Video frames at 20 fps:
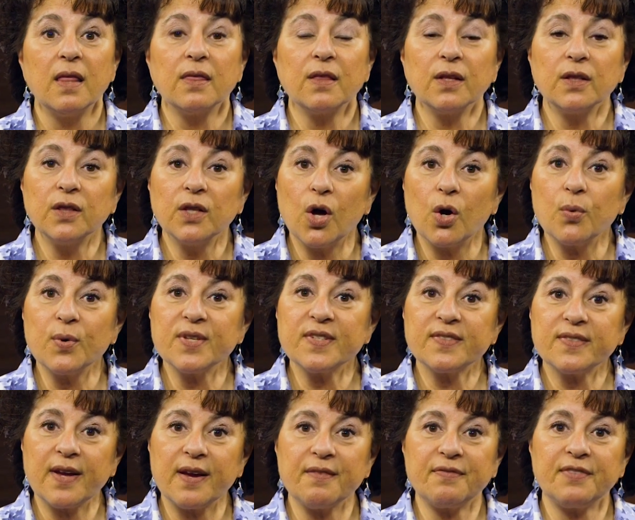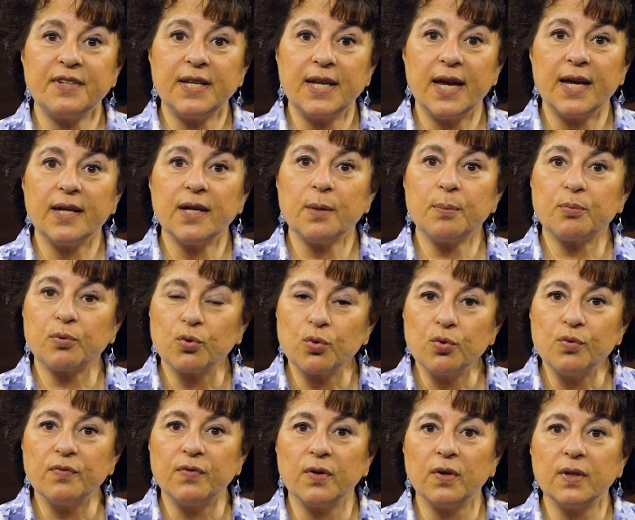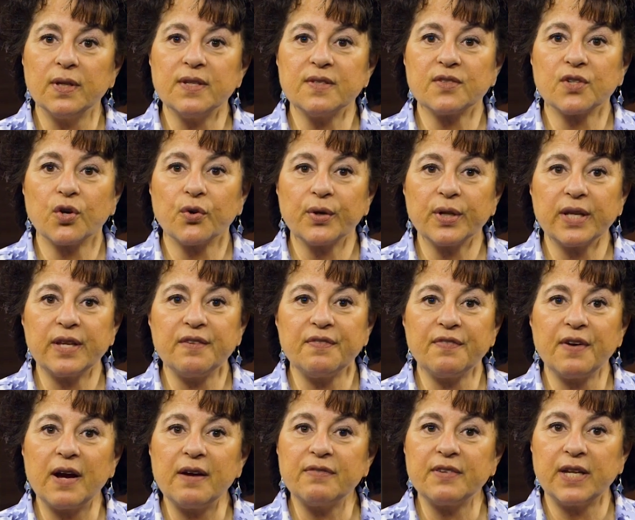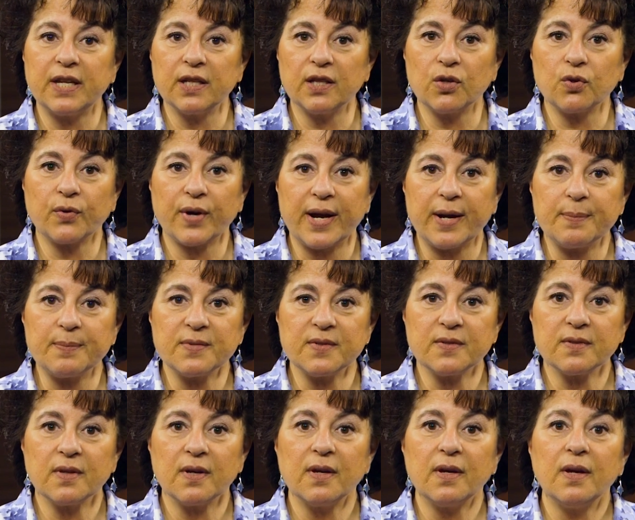The lowest FDA approval is currently 5 kilograms.